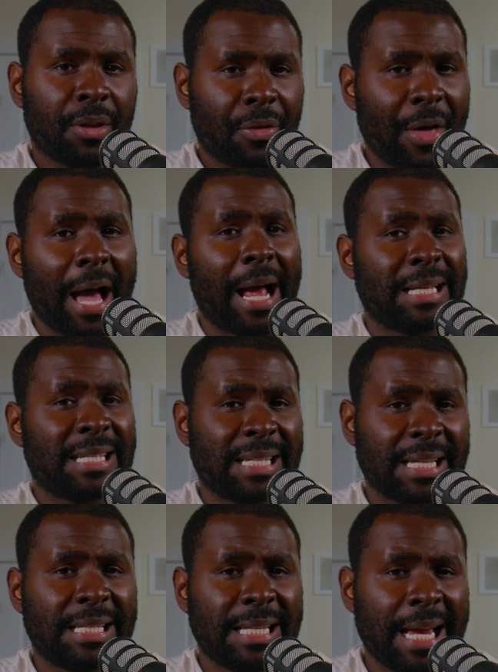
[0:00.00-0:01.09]
that at
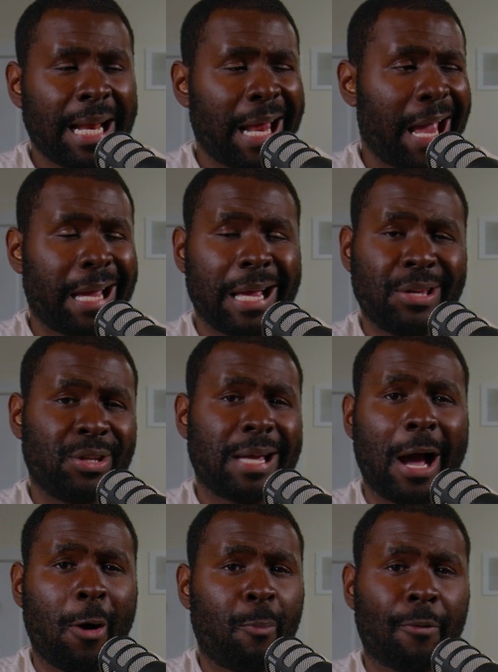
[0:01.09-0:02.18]
16, it can just
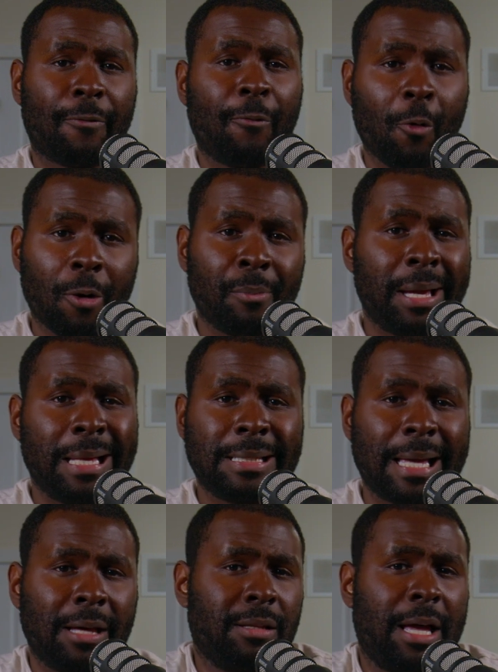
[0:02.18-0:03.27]
outperform
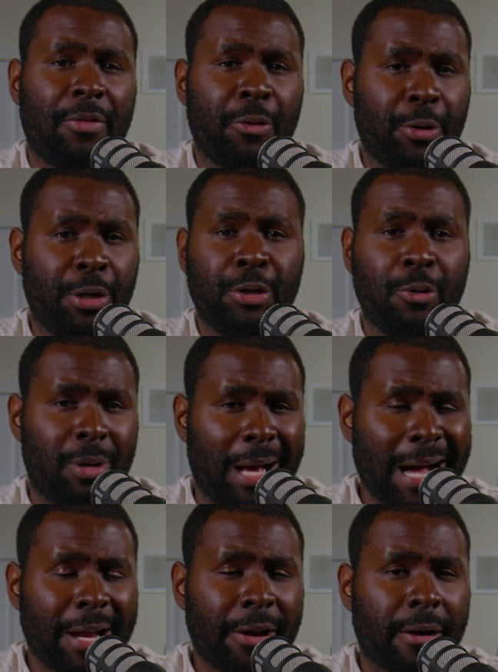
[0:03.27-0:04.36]
Intel at 32 and
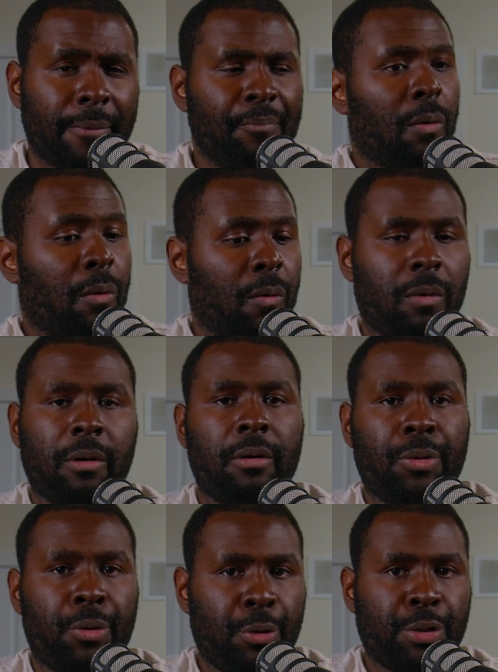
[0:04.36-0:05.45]
higher, or
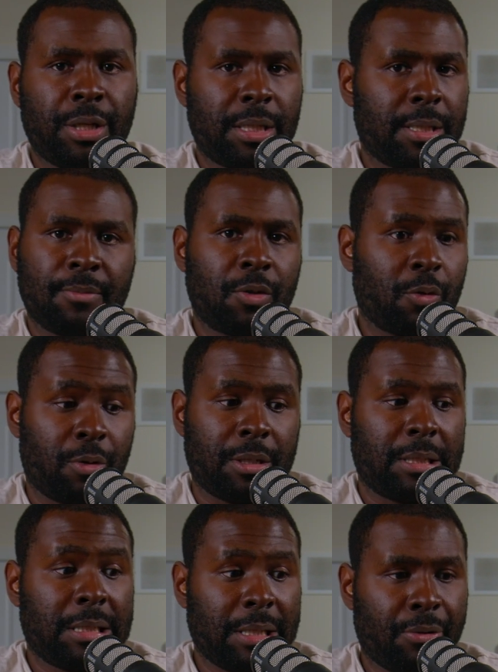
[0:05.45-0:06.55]
there's just some sort of
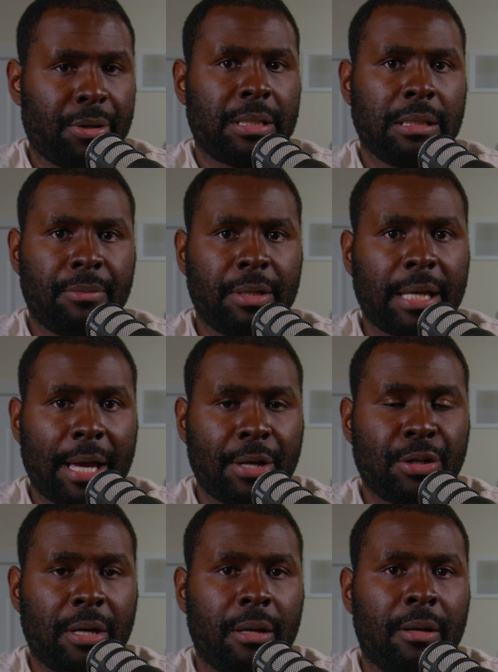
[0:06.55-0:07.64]
serious
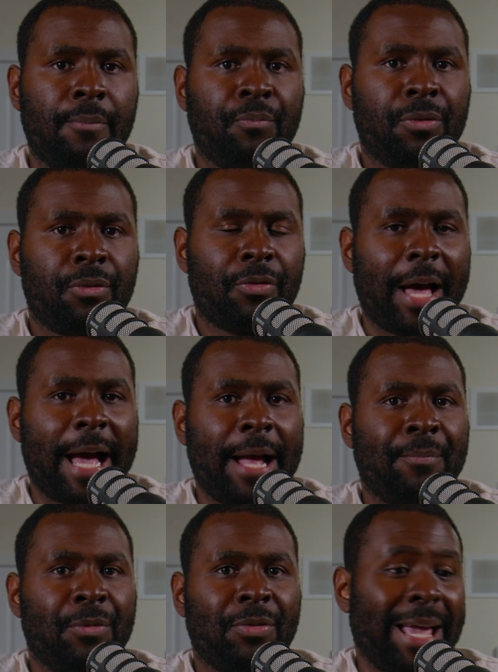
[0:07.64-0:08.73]
limitation
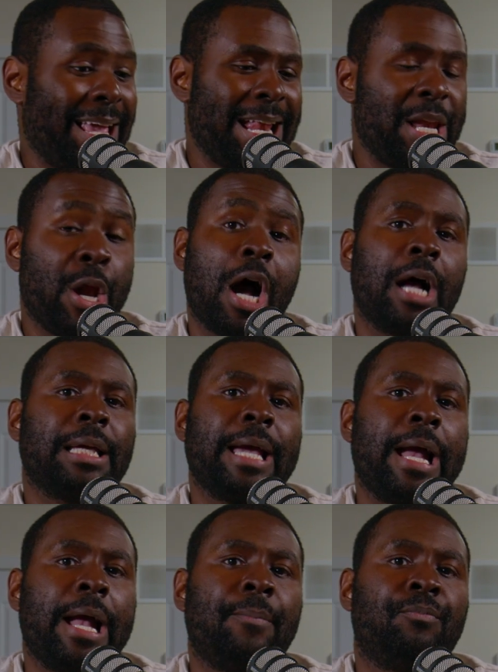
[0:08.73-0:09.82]
that they cannot
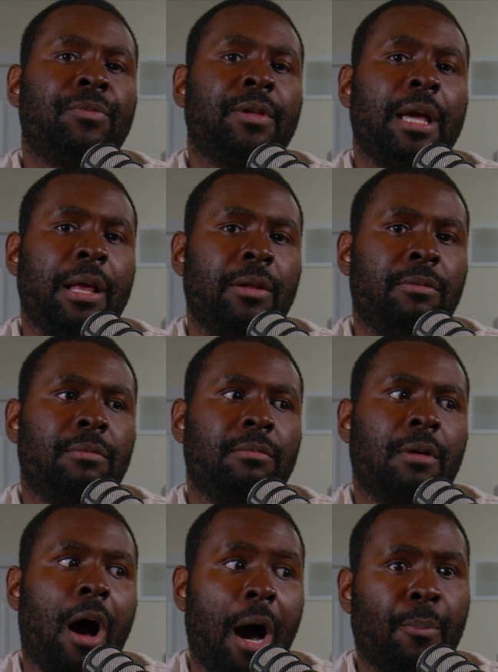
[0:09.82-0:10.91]
get it
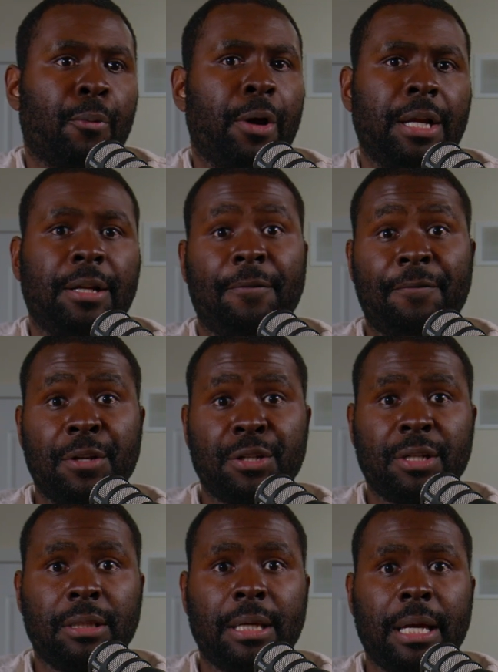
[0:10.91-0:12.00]
operating
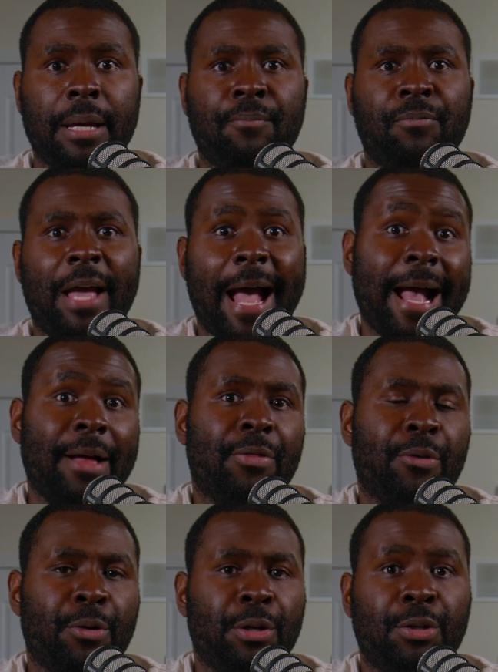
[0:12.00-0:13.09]
efficiently at
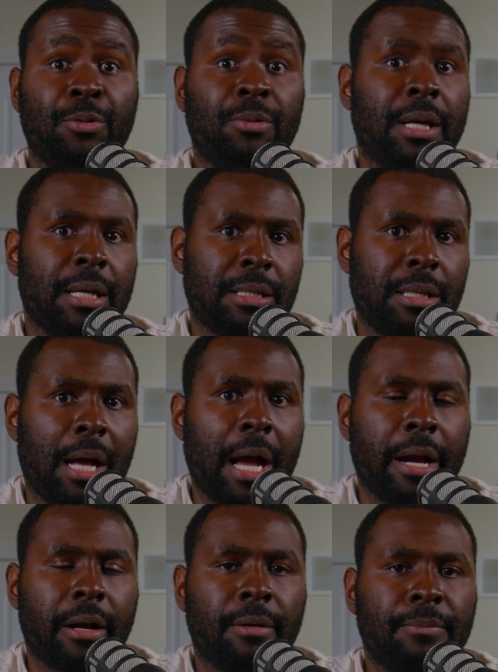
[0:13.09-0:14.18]
32 gigs and
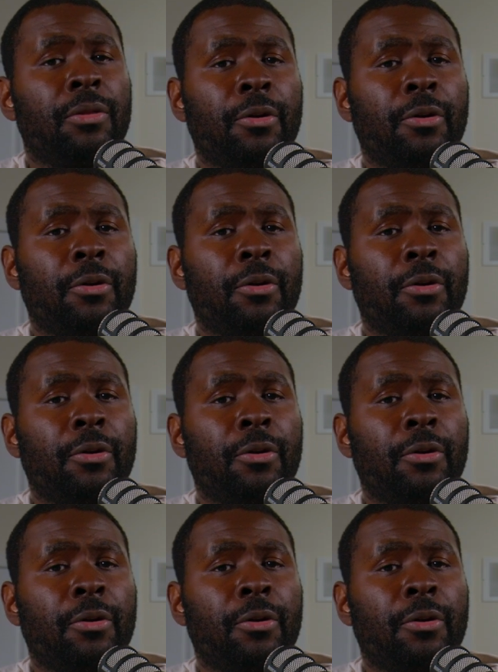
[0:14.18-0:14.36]
higher.